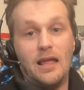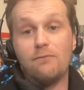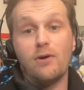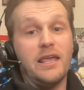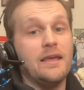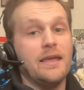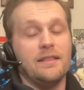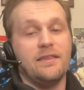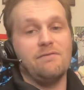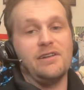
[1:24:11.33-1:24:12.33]
we can
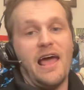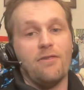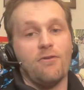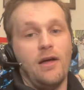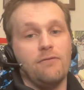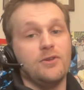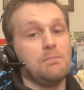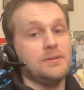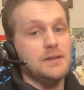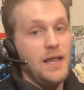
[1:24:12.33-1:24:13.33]
get David Hasselhoff to
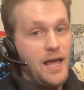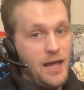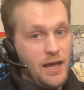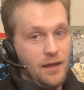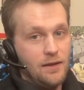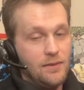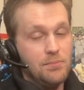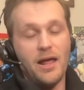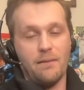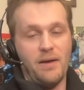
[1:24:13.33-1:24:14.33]
play the
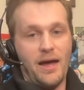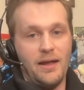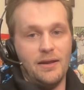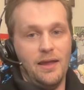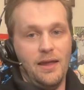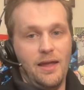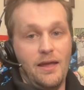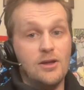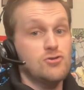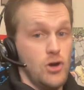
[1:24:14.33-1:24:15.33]
Black Bat, there you go,
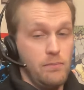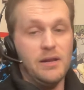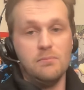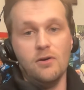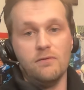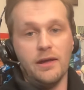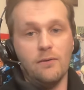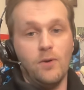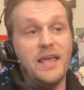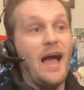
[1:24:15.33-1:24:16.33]
in a German movie, we got